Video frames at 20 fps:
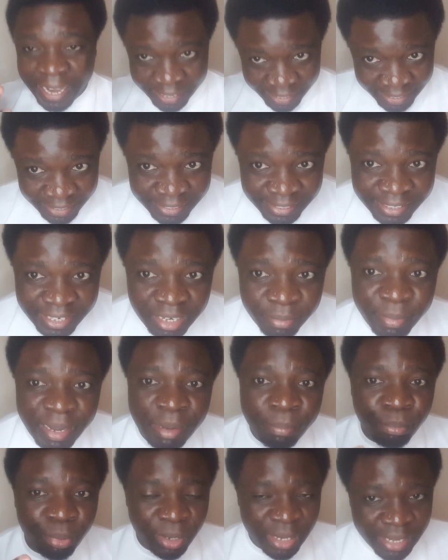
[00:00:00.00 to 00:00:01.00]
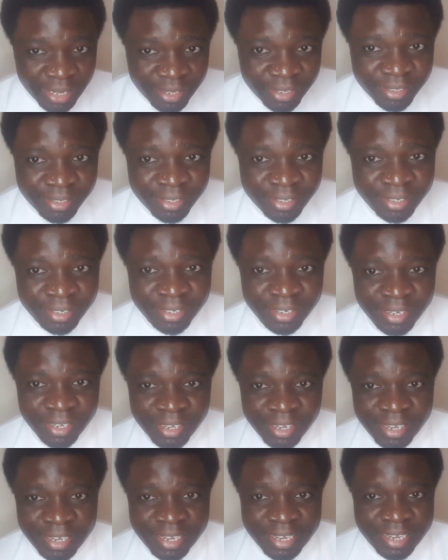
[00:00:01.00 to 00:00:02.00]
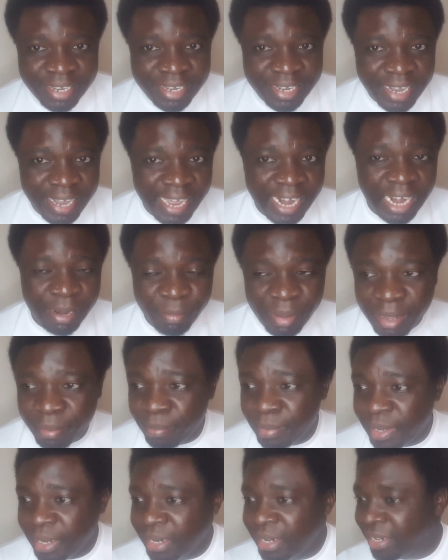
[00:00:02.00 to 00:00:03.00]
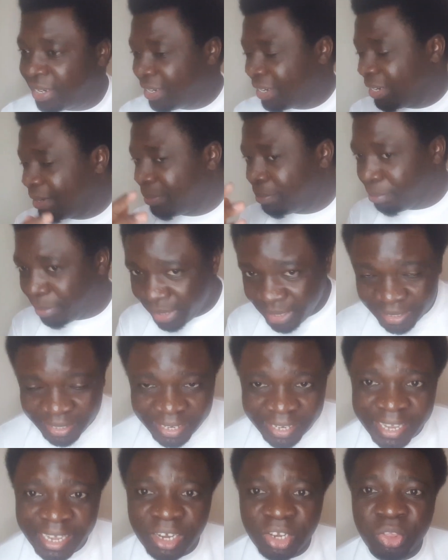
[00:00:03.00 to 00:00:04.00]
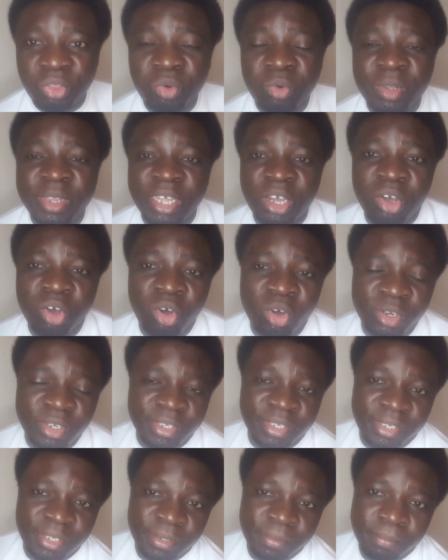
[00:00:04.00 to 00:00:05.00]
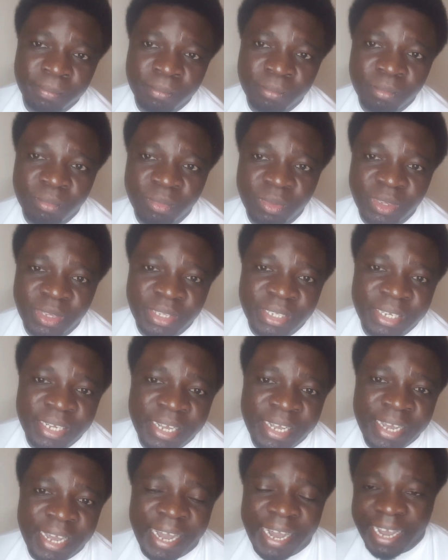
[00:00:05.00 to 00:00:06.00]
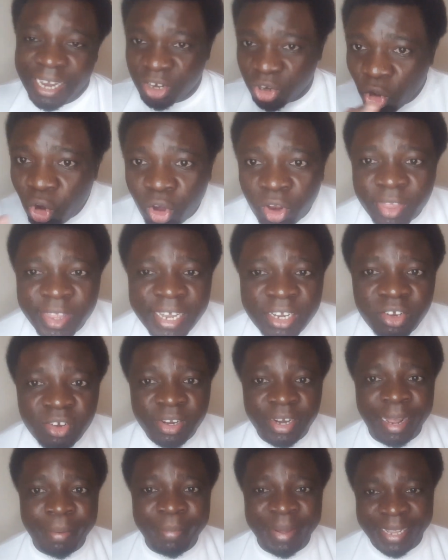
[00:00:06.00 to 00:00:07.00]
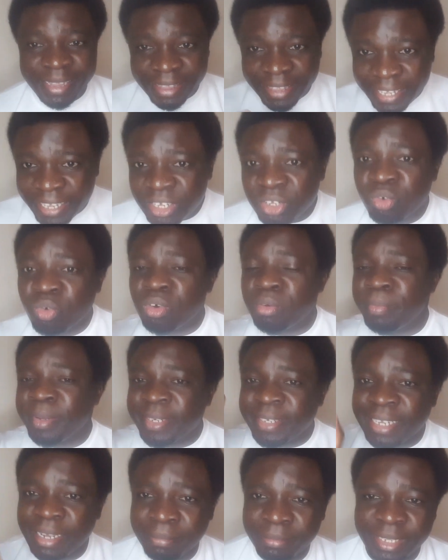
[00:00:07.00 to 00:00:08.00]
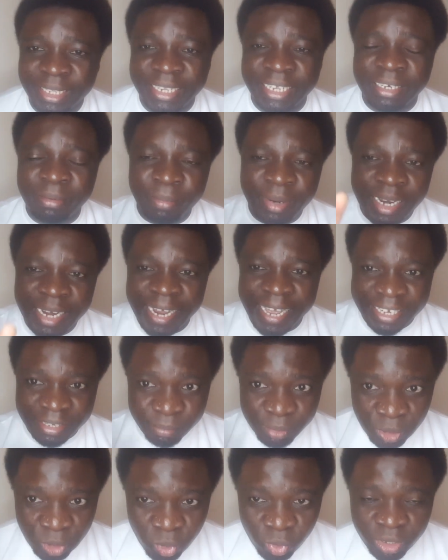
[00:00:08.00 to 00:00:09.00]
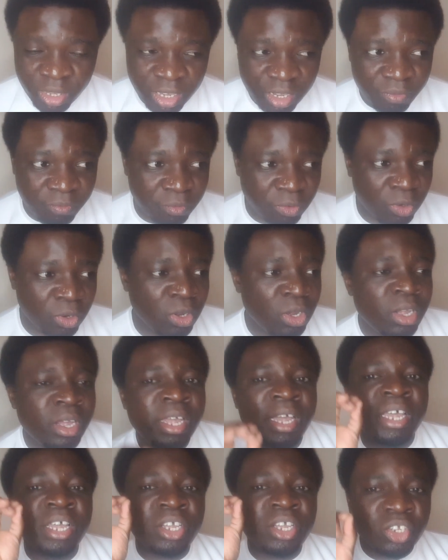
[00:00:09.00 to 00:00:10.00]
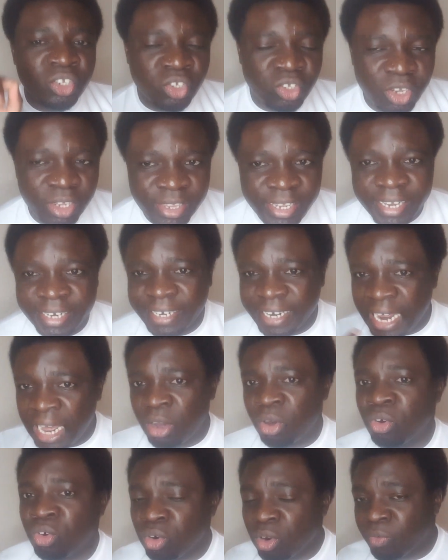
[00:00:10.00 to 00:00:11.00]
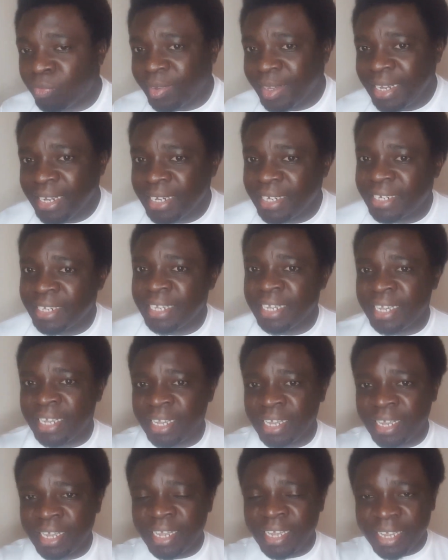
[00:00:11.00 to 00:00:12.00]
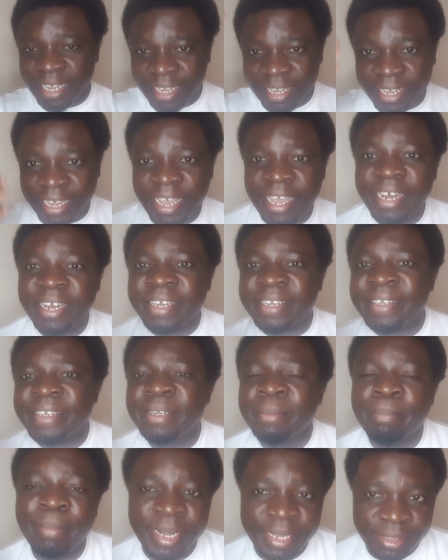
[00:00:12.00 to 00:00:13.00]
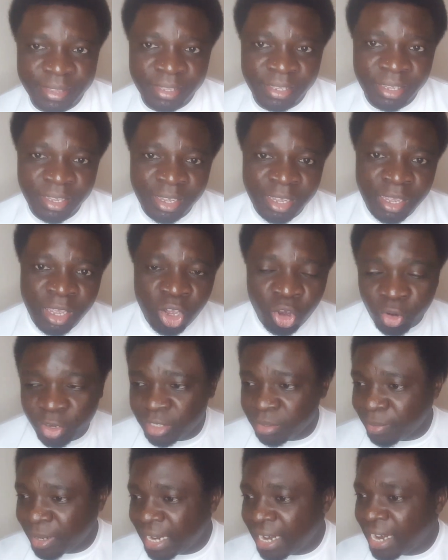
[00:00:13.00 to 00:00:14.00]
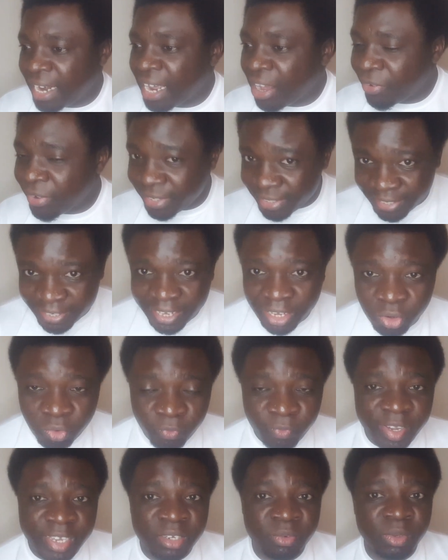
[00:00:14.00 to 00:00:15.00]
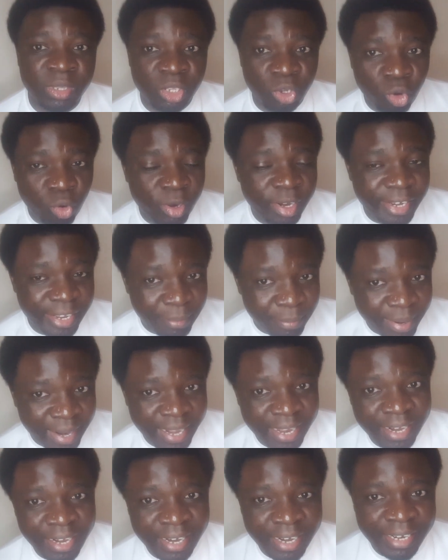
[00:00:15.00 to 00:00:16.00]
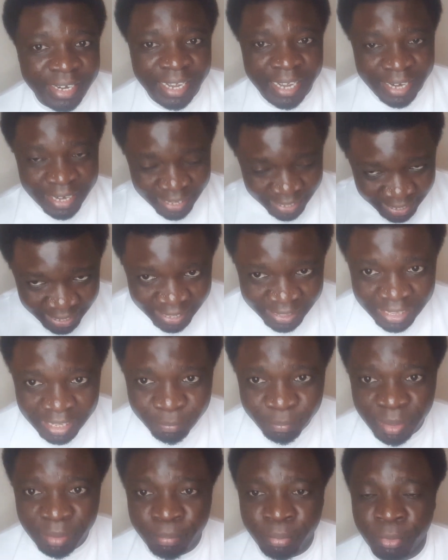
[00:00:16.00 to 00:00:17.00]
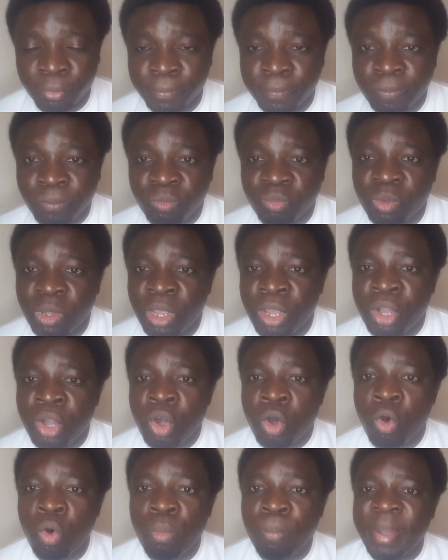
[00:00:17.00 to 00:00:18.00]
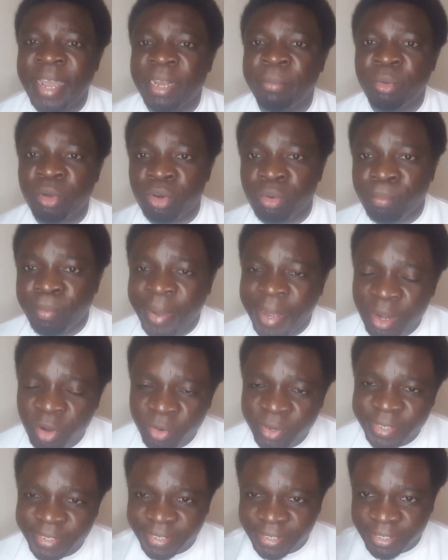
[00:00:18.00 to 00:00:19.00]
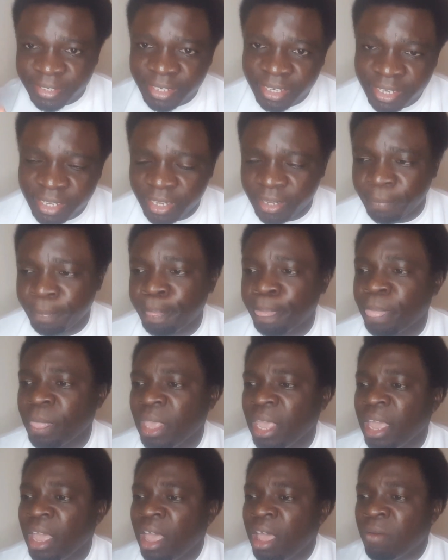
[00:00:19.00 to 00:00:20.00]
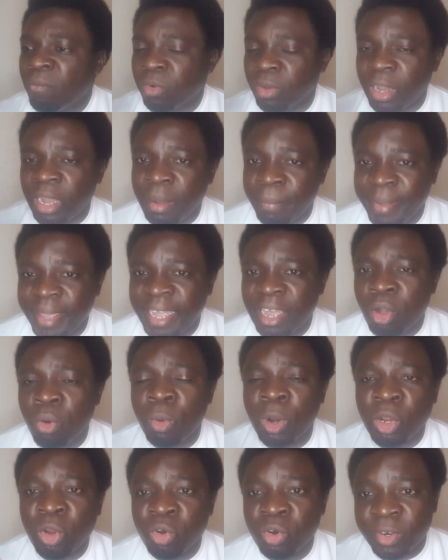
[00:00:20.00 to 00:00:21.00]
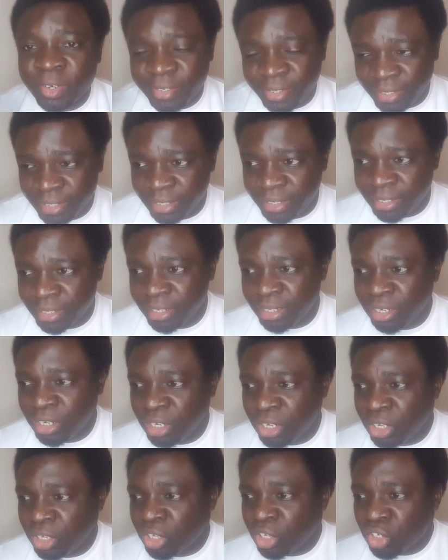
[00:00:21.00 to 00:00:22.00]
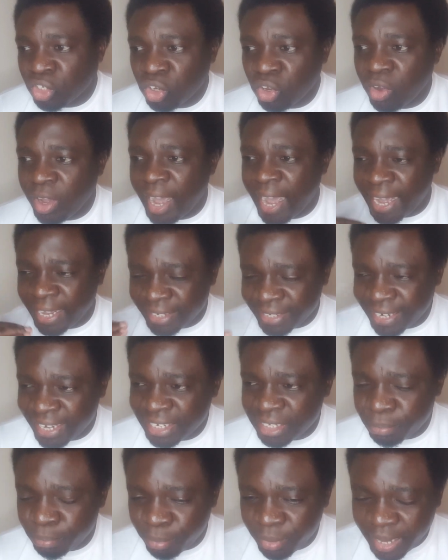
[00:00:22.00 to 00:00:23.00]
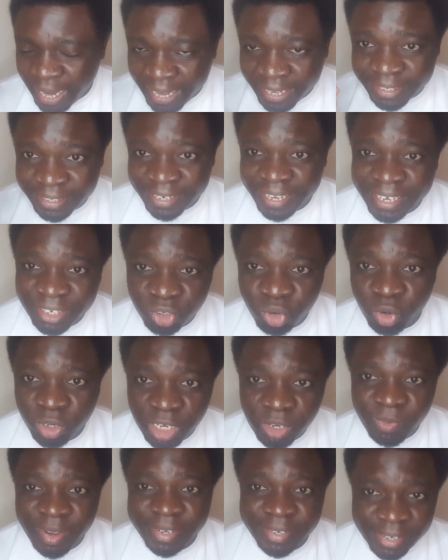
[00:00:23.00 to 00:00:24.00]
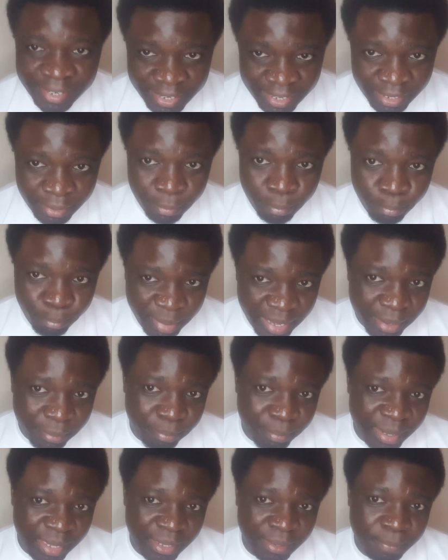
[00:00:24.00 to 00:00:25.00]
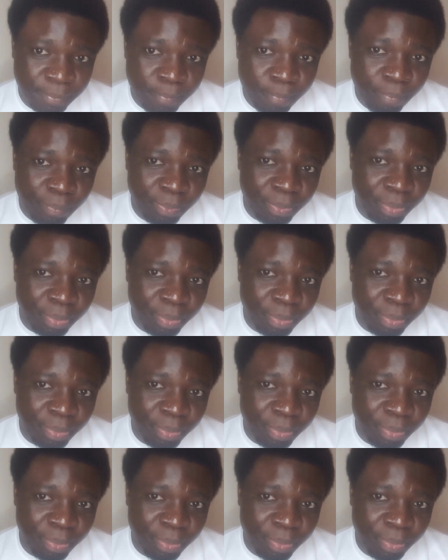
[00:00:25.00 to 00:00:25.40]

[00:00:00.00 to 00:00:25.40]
arrested by police and maybe being taken through the courts and all that drama. This could be something that Malala has been looking for, so that out of it he gained sympathy. Because Malala now is here to face with the ODM candidate and other people who might be on ballot seeking for the mega gubernatorial seat. So as he has continuously maybe